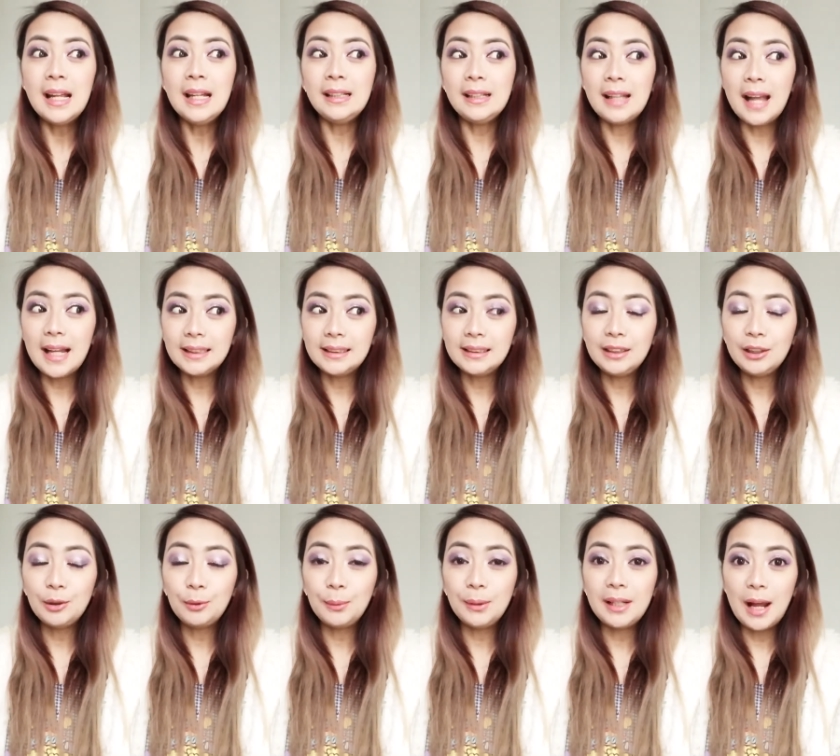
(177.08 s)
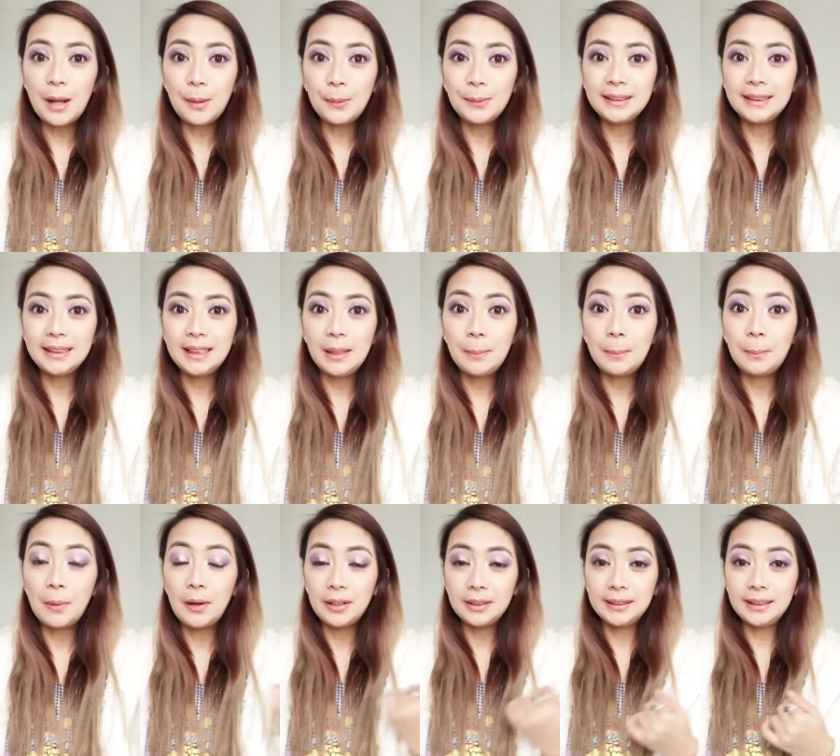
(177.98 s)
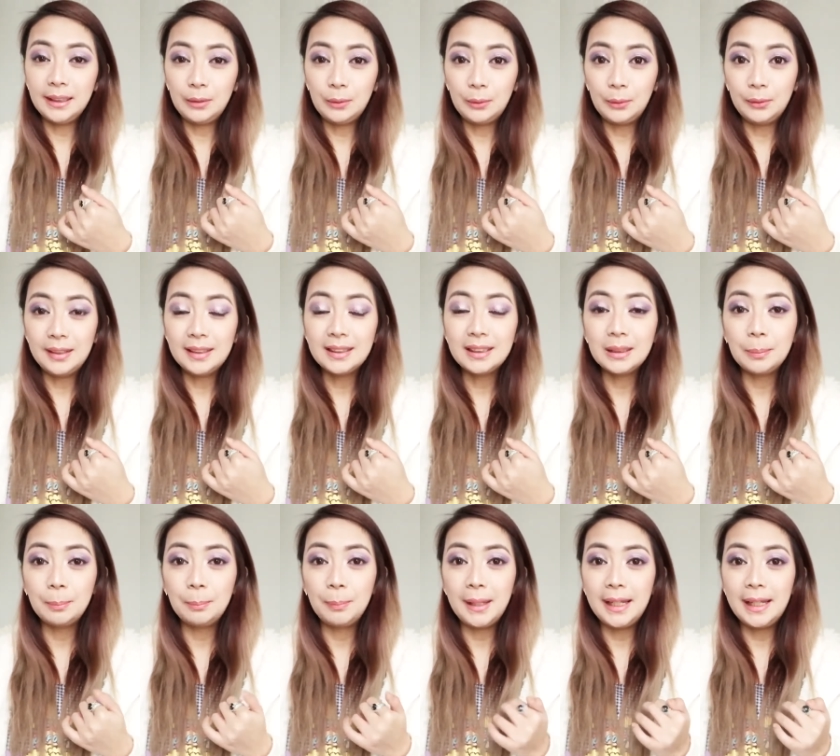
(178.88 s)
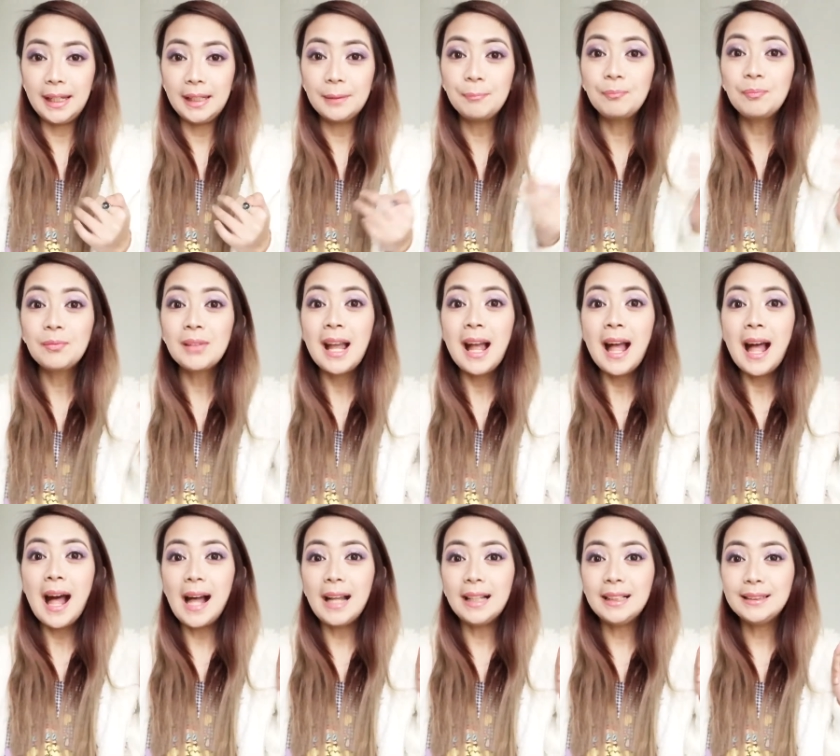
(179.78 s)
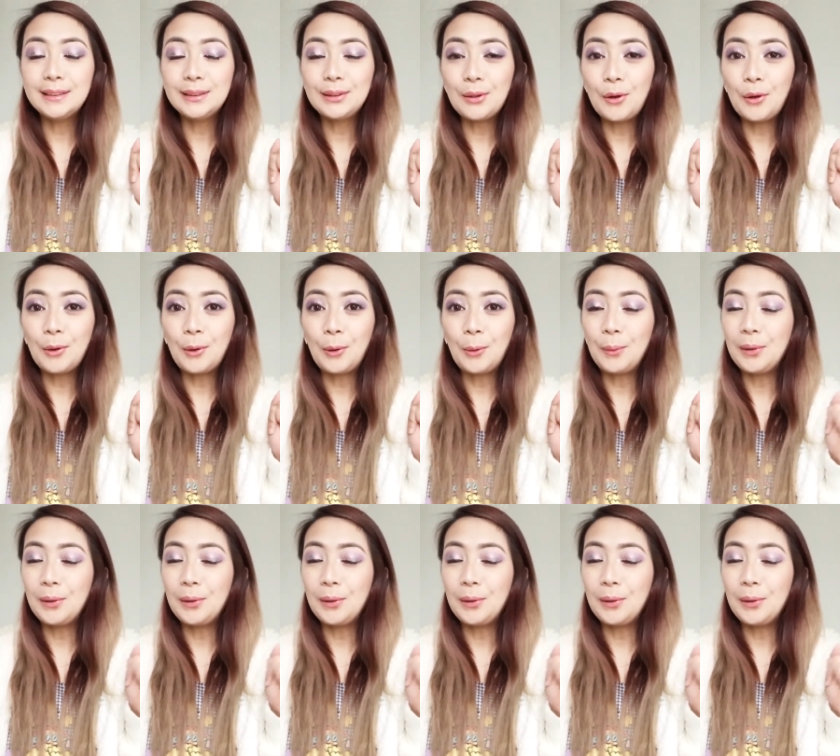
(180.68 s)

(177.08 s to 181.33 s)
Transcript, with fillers: last year when I was in Barcelona, Spain, I saw